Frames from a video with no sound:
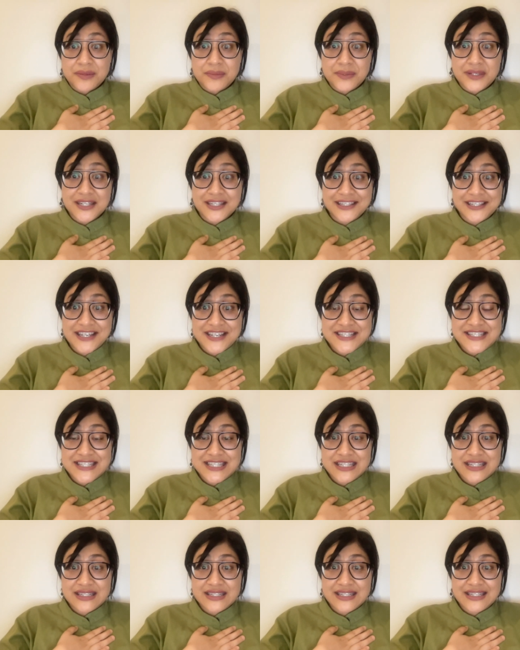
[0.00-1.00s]
but it lies
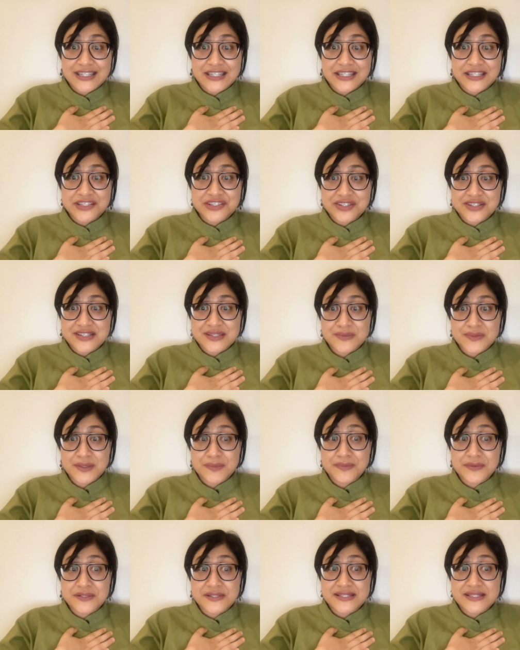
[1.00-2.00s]
in, in indigenous
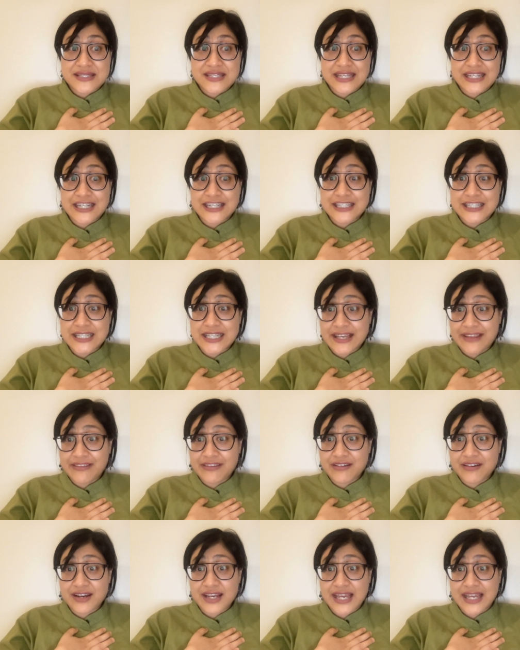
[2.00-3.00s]
peoples getting
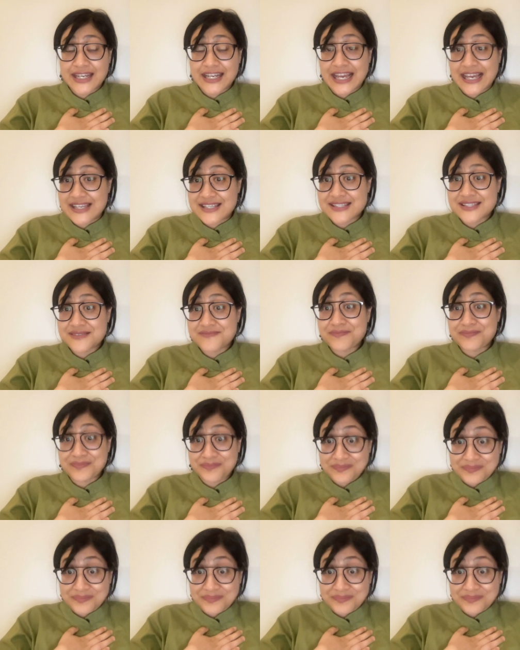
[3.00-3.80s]
together and, as